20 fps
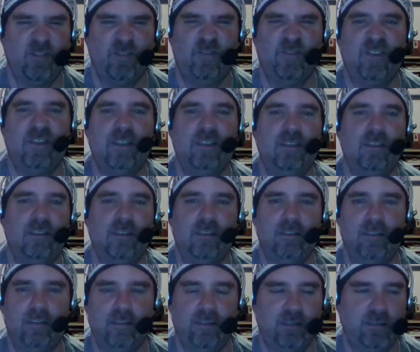Uh, you
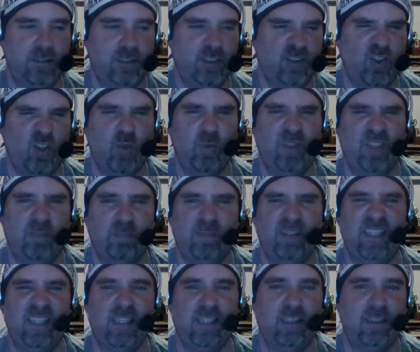are you will be a
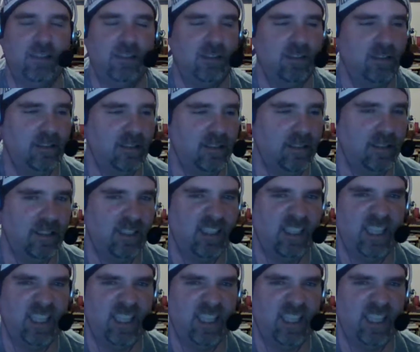special guest